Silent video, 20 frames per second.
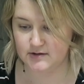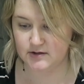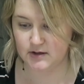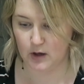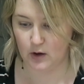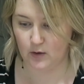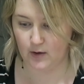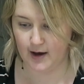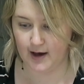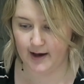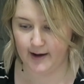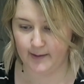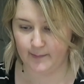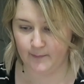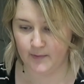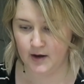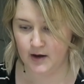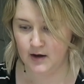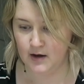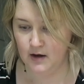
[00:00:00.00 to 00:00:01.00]
So
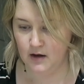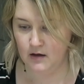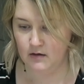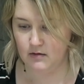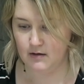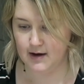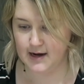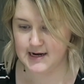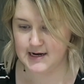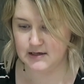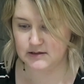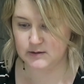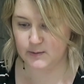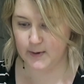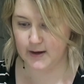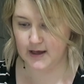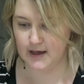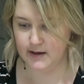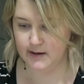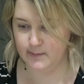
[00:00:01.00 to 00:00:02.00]
I'm logging into
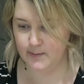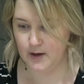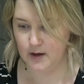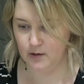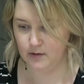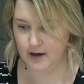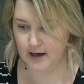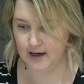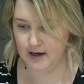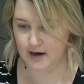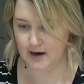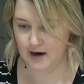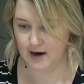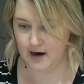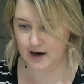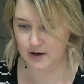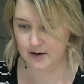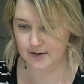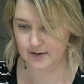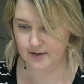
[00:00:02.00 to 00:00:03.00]
my email right
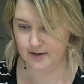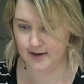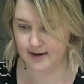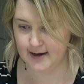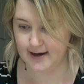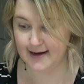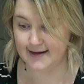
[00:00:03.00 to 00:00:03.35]
now.